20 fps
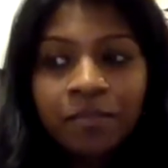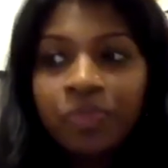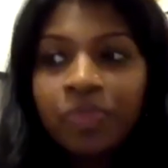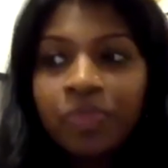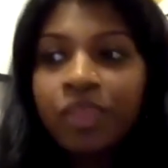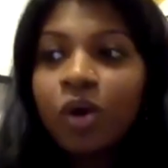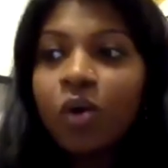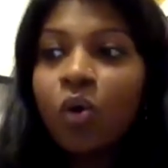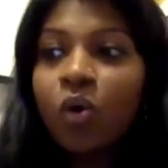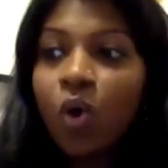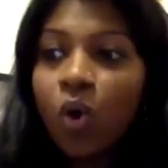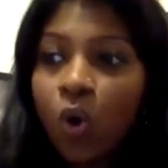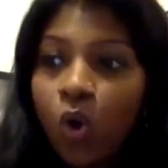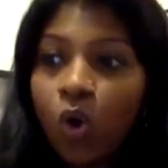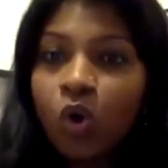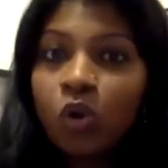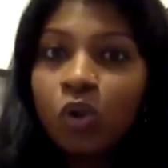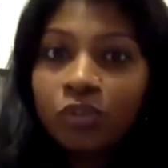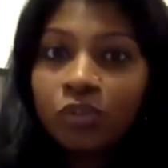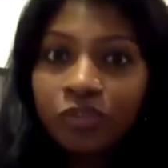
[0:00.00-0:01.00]
Now,
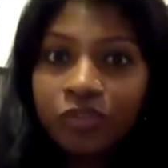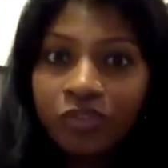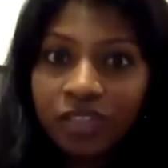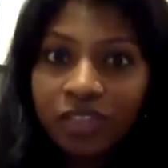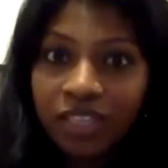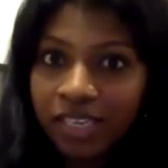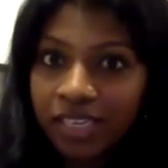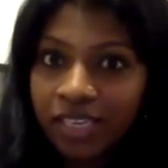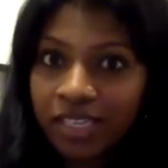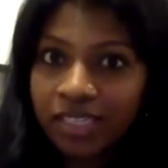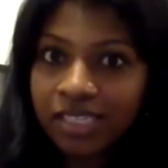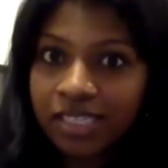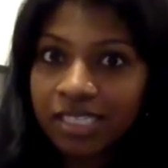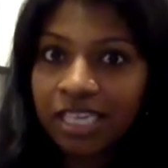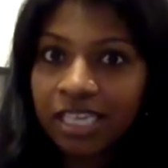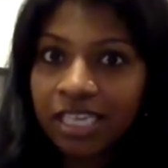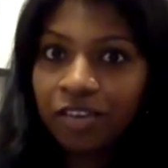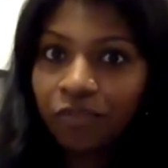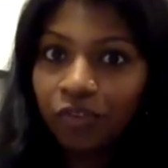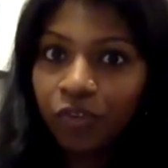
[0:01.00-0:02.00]
all of these,
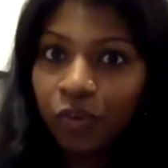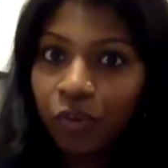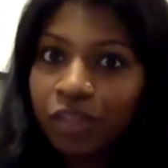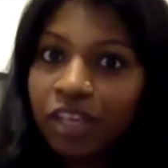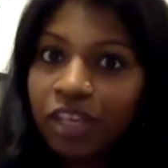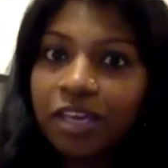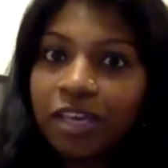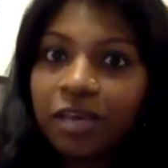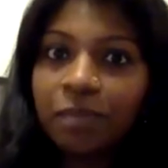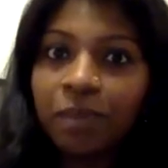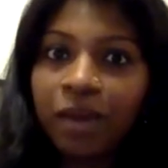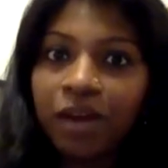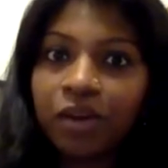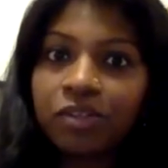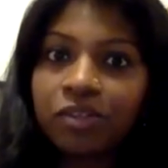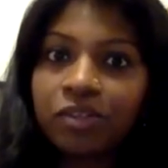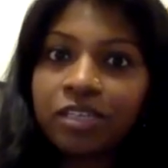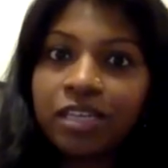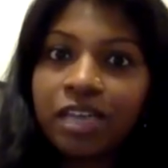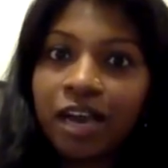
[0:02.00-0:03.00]
if you think about
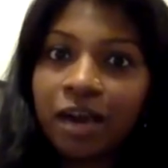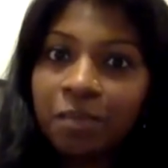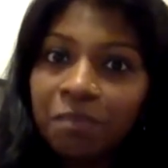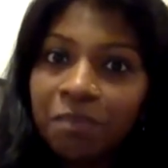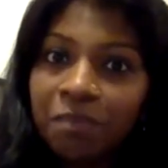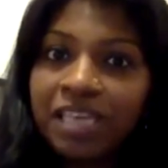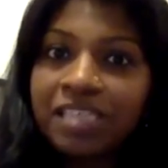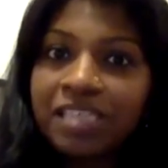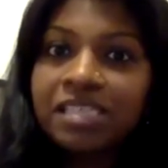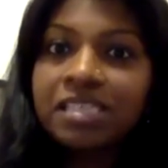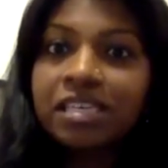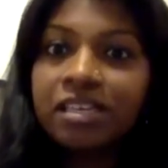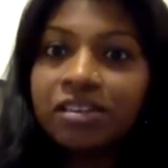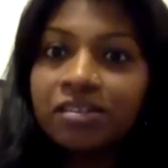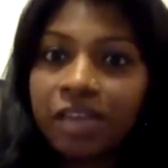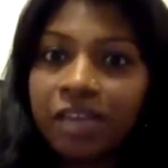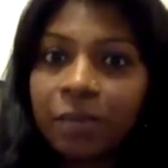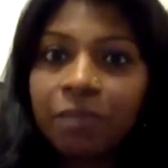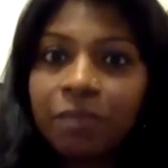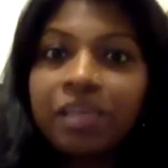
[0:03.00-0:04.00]
it, are basic
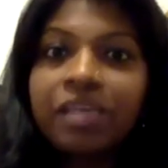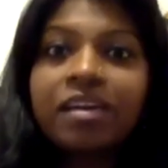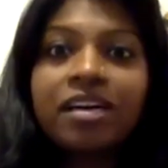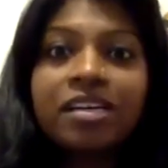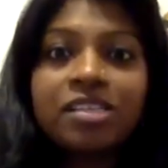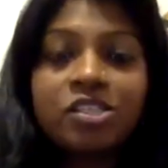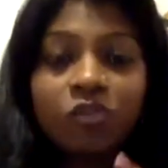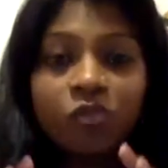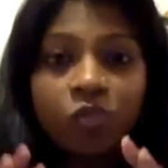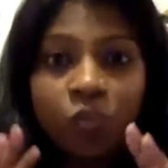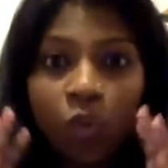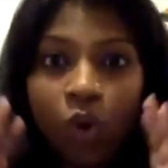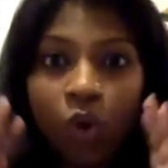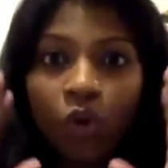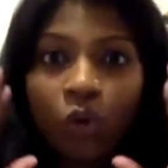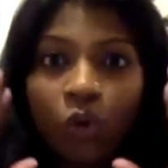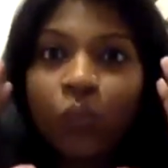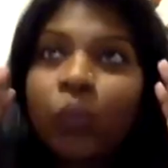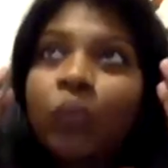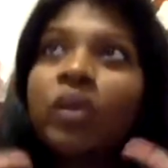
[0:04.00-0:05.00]
replicas of what
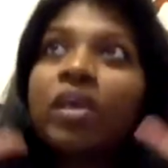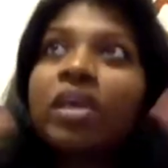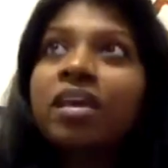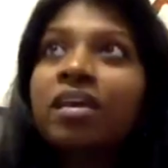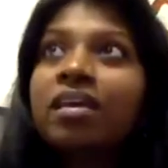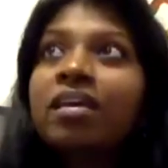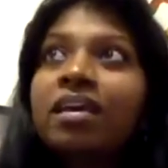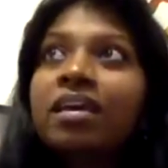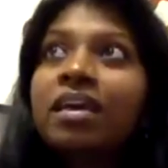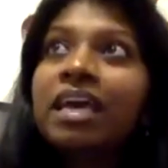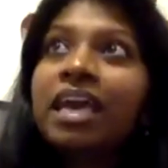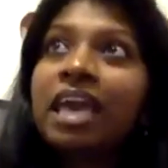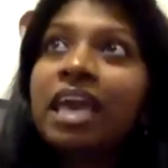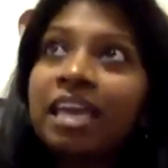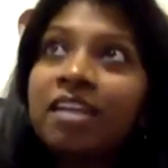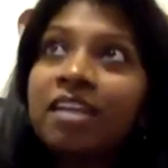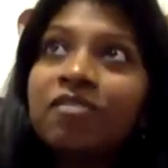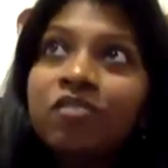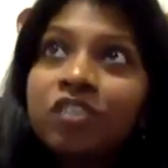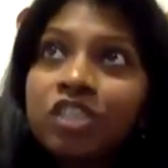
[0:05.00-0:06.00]
we
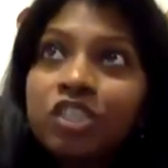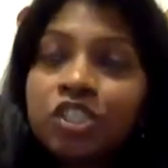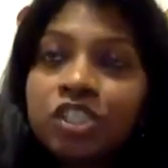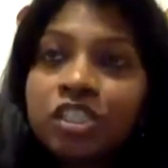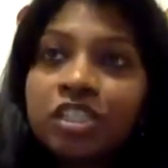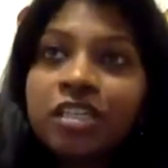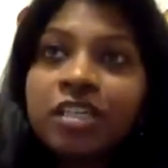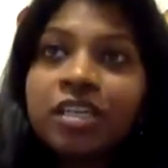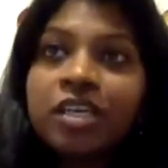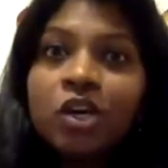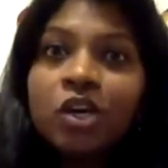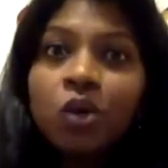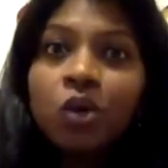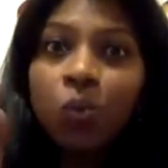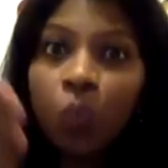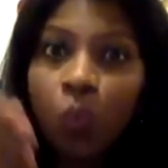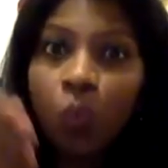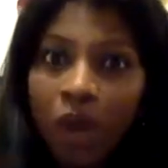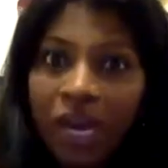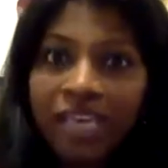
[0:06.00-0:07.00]
envision
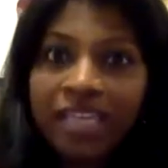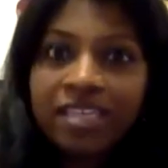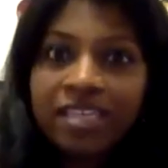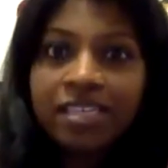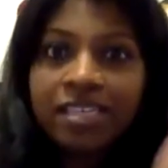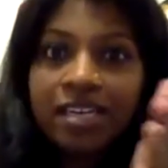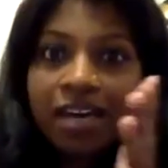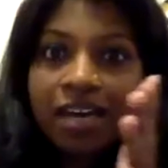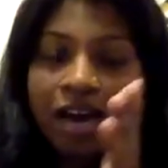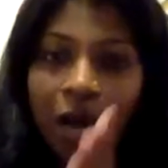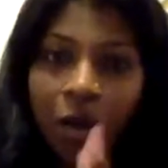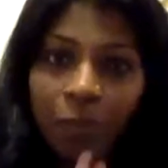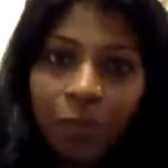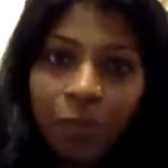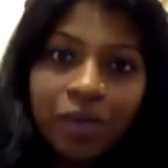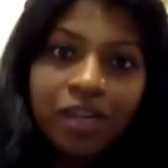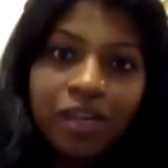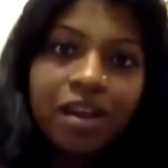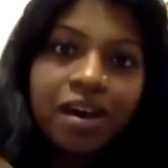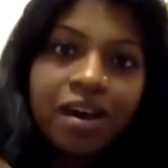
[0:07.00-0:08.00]
white upper
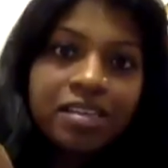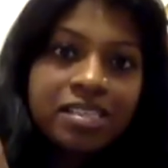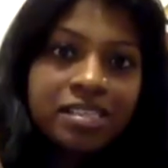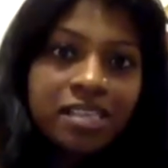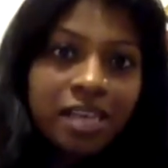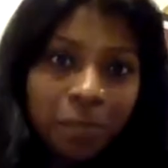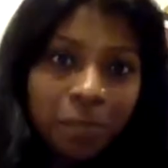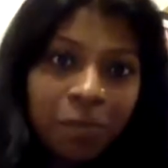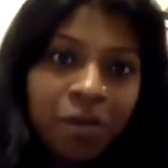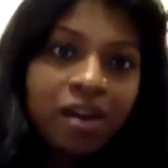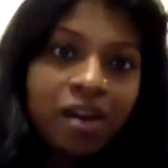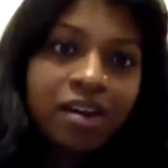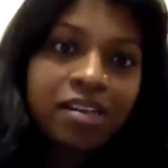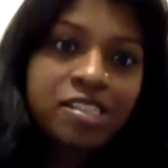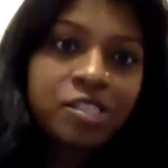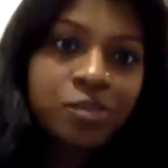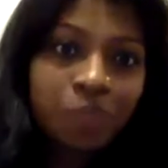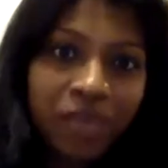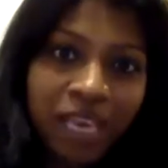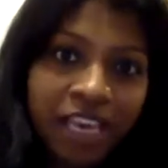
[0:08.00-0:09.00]

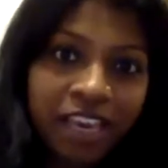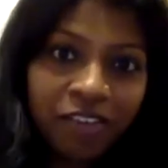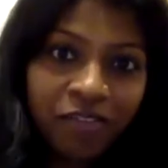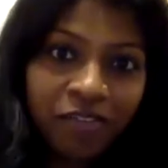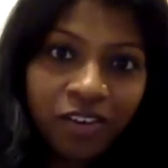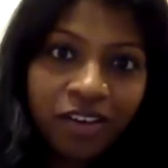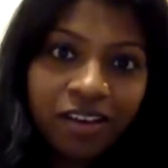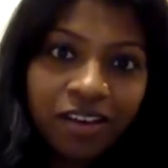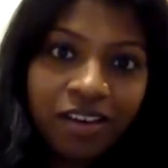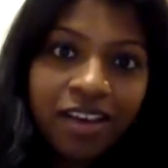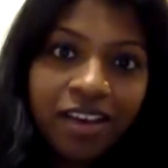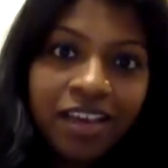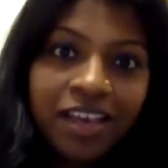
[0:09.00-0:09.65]
caste behavior.